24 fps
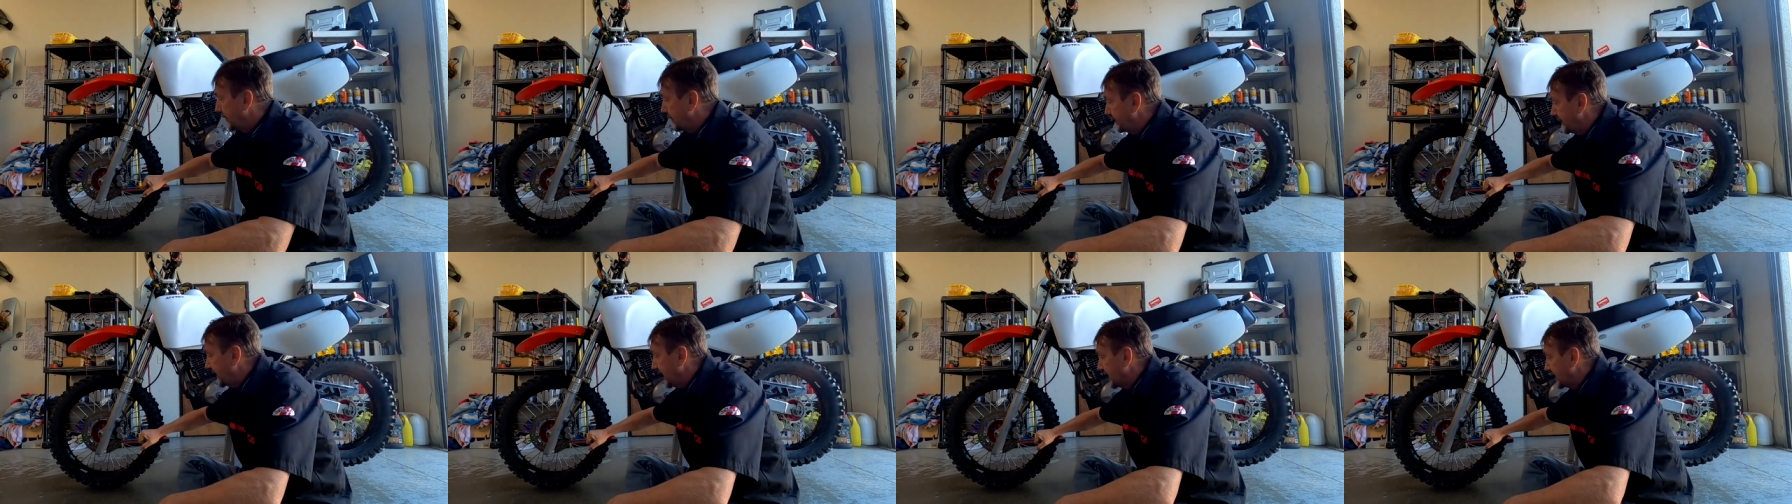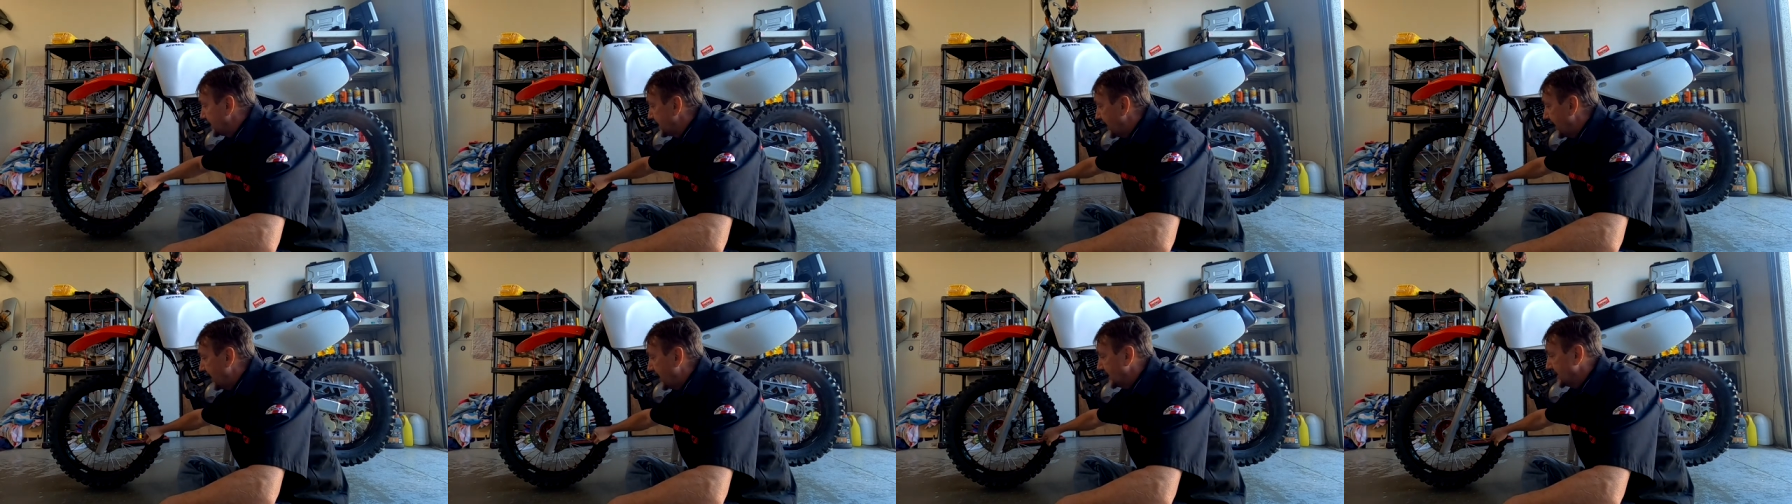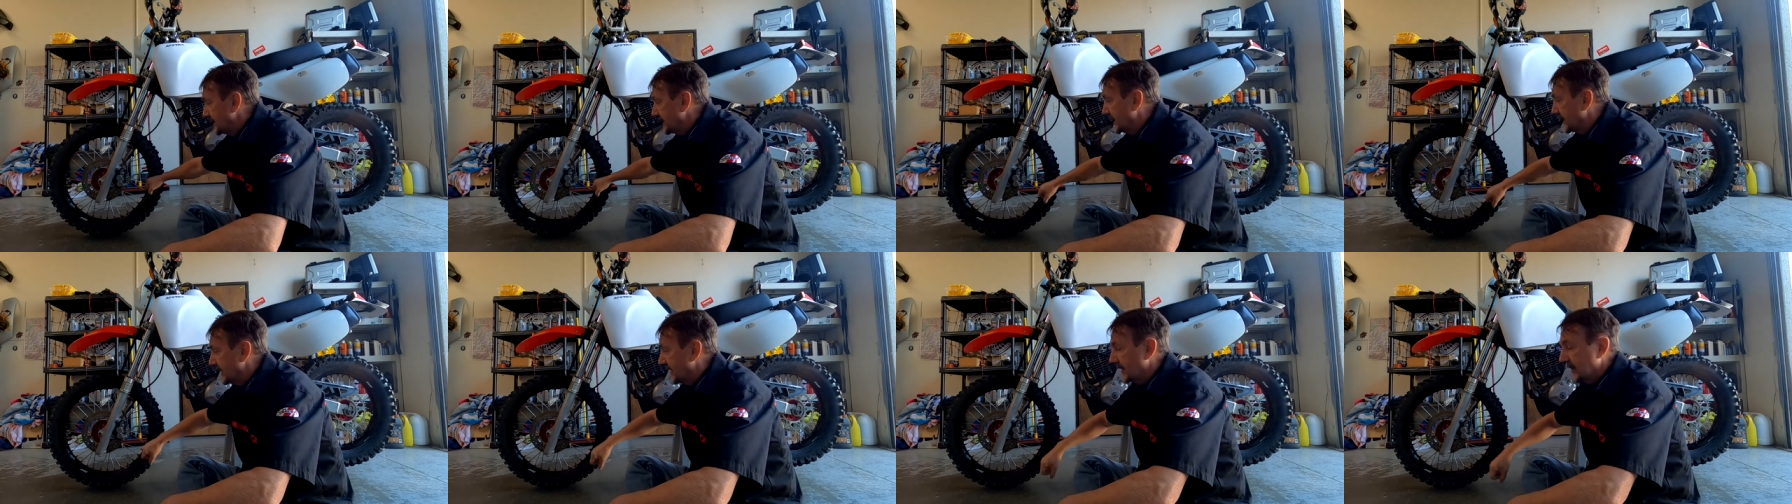
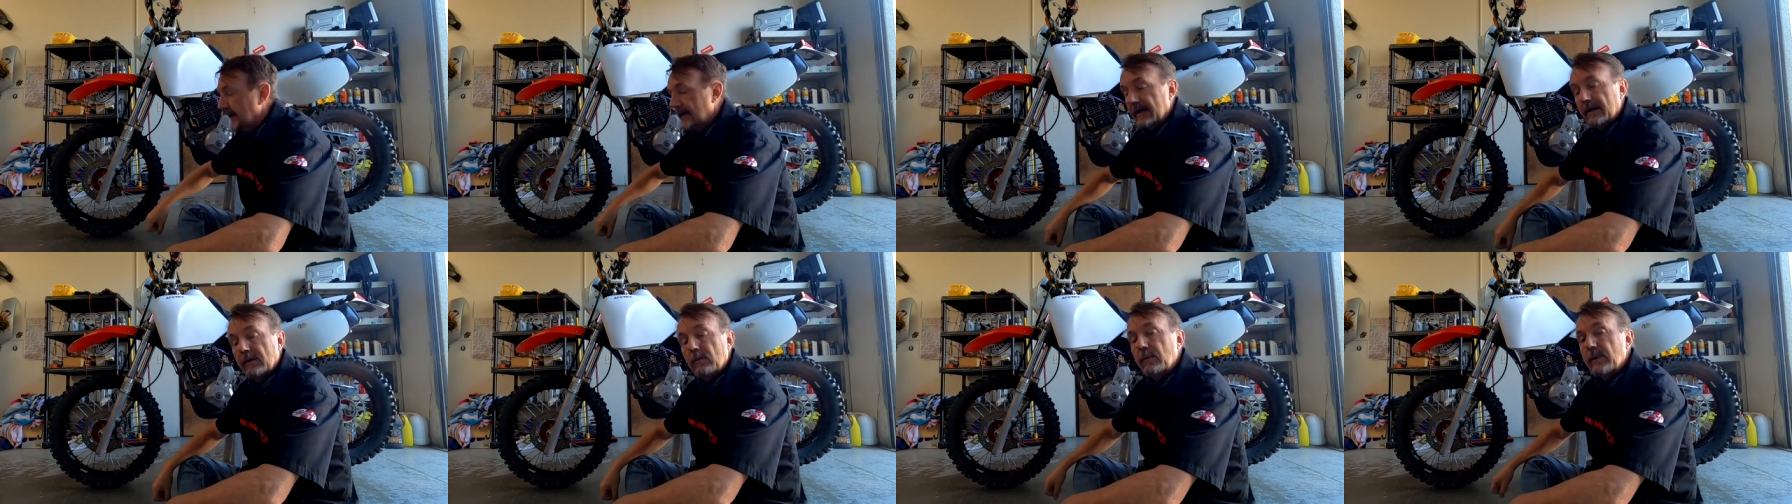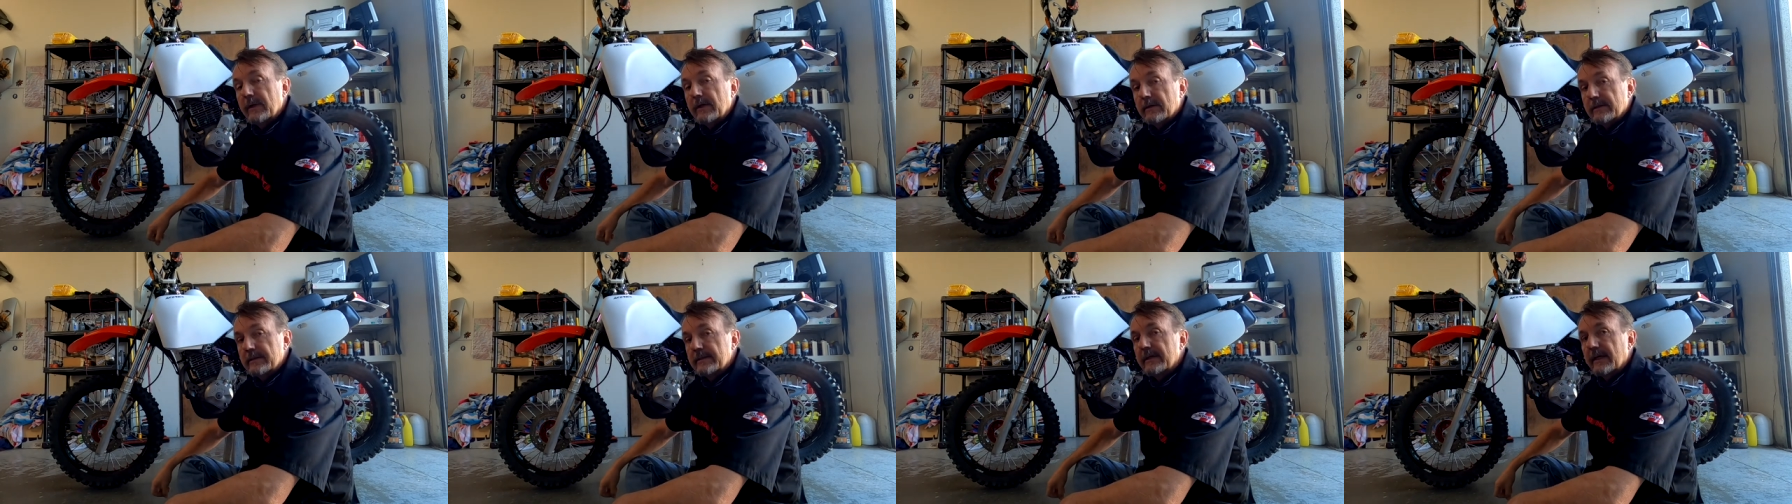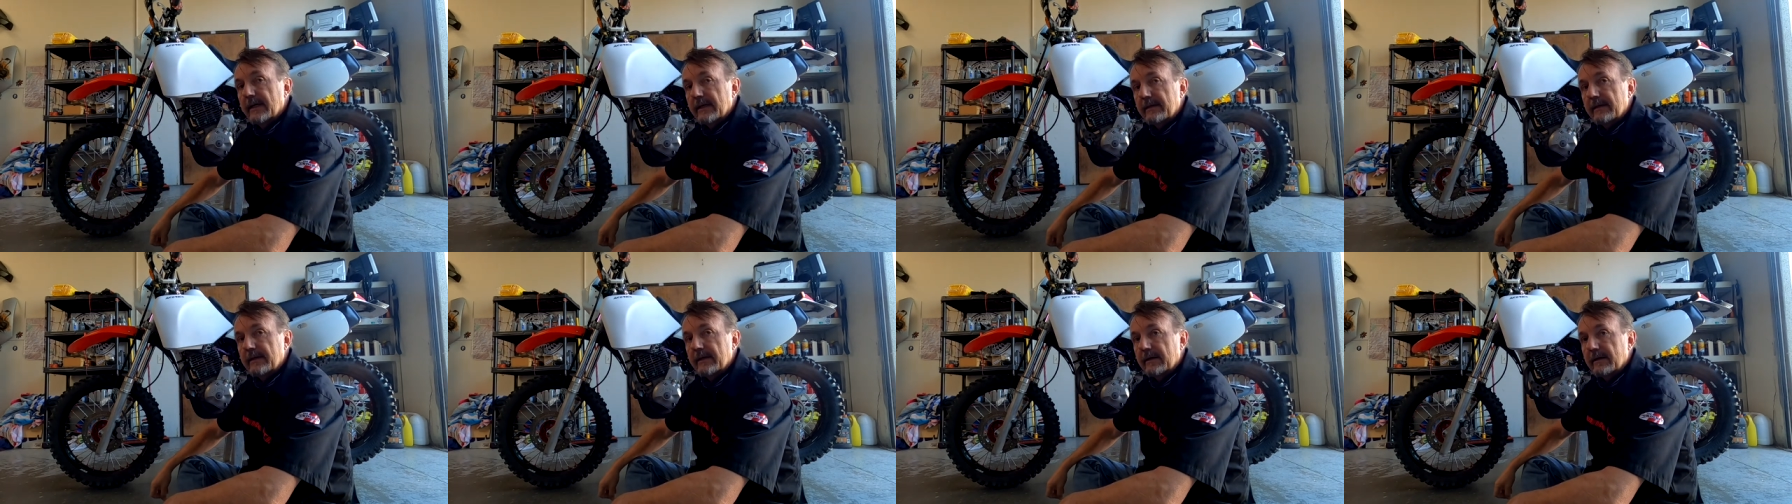fantastic wheel
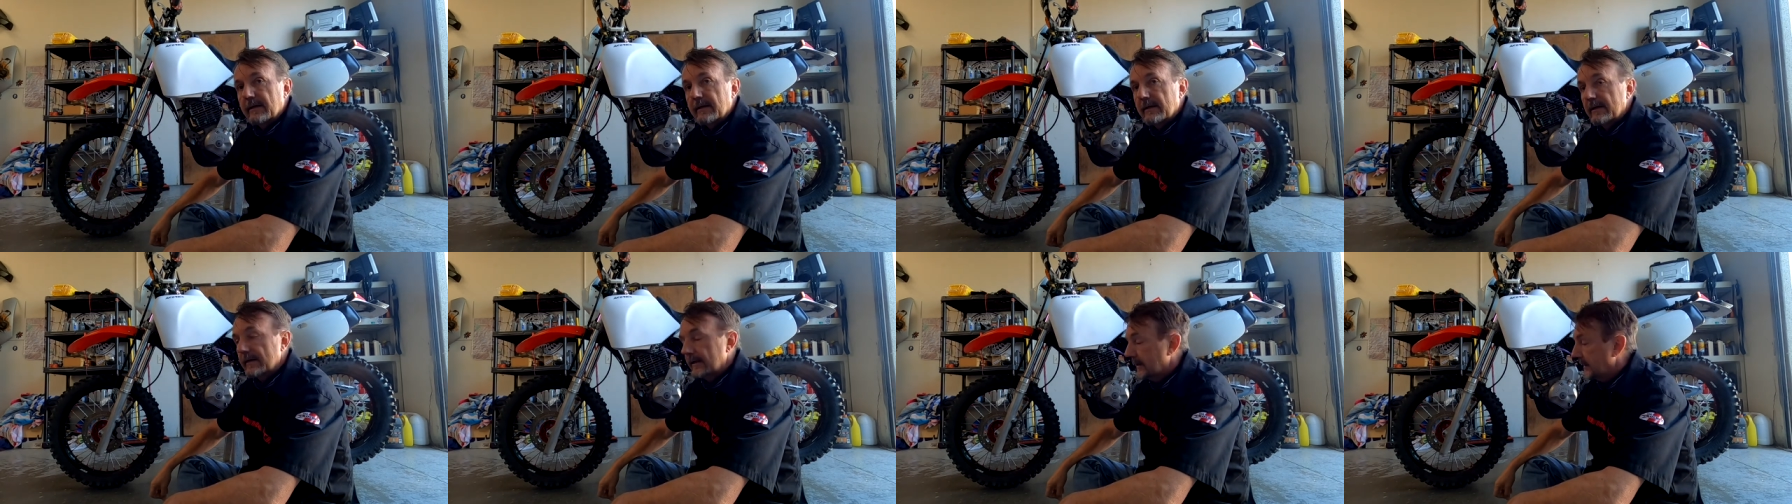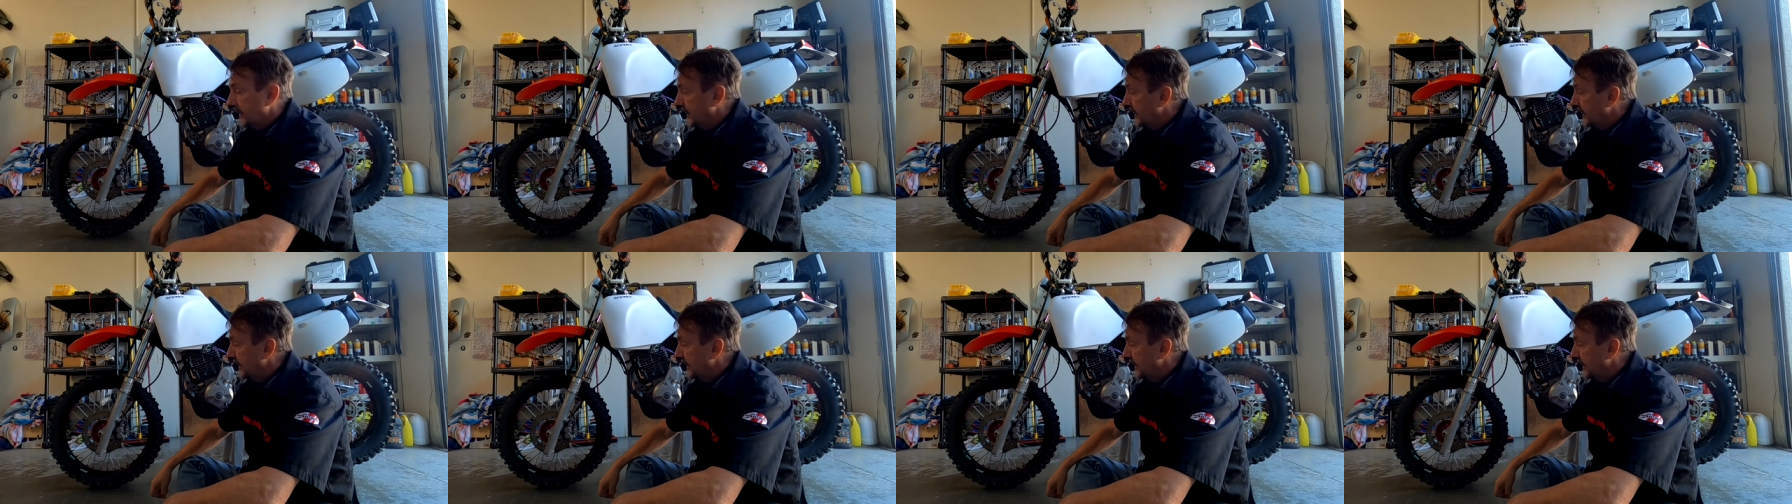set there,